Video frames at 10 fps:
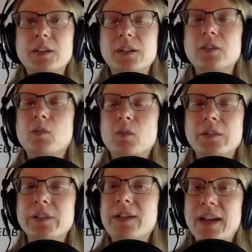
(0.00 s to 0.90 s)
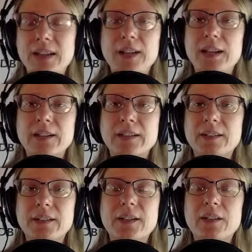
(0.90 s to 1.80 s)
the world of headlines,
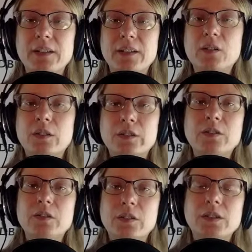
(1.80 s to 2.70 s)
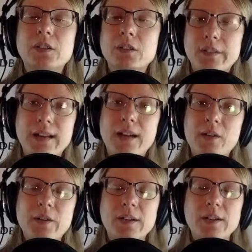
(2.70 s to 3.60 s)
and kind of learn to do it
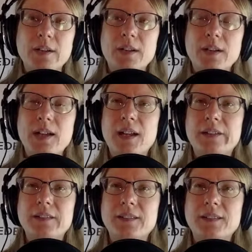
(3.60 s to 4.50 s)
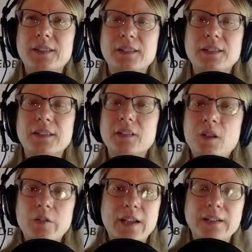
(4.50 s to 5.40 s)
that way. Mm-hmm. And just
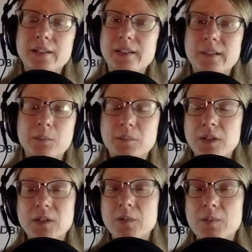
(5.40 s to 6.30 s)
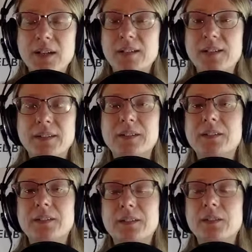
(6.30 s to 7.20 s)
know that this is, you're practicing, and
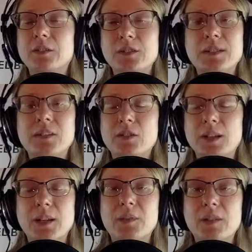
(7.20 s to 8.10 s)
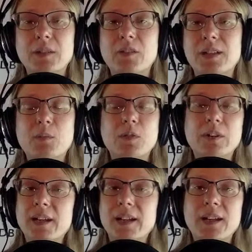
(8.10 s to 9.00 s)
just keep
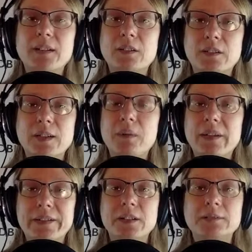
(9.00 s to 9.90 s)
working at it, and you'll get better.